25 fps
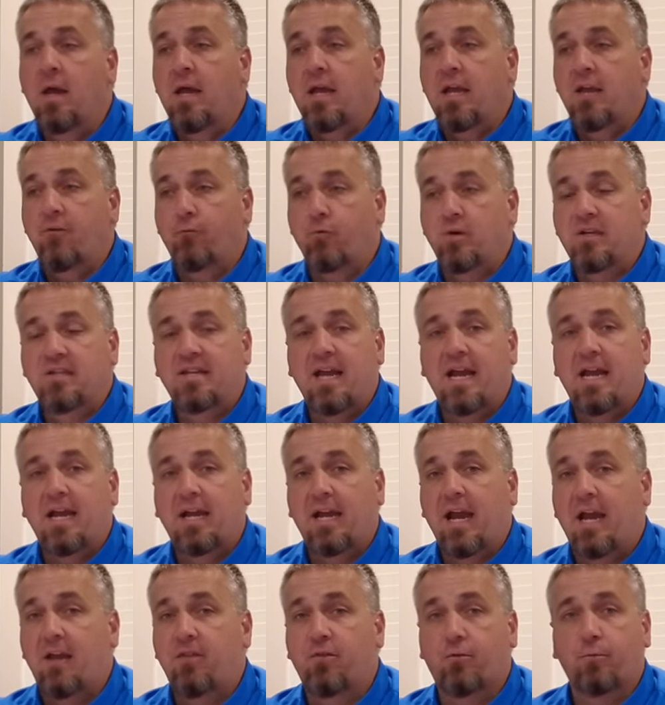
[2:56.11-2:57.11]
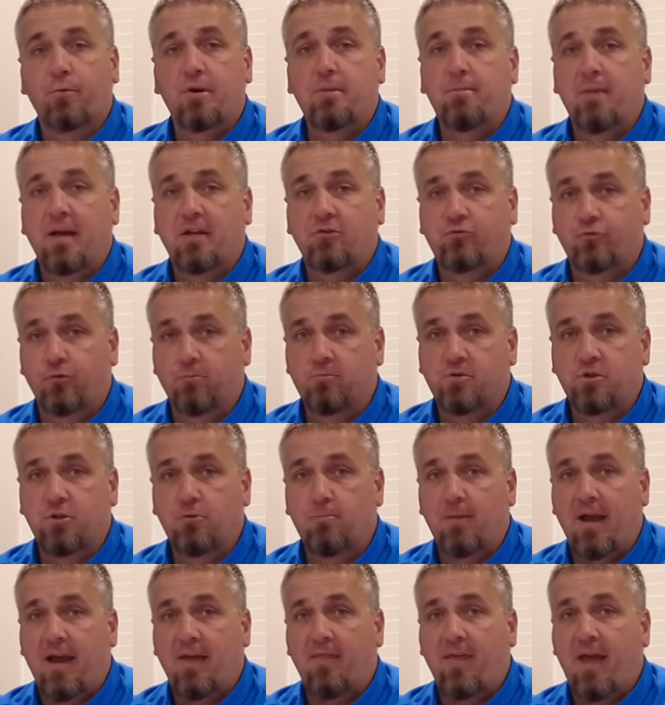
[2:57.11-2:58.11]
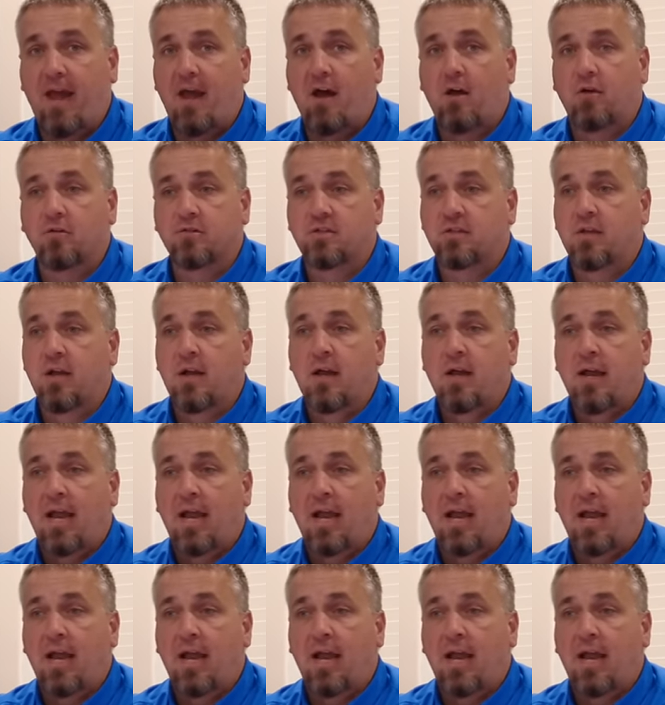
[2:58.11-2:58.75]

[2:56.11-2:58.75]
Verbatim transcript: If we take a three bedroom, two bath house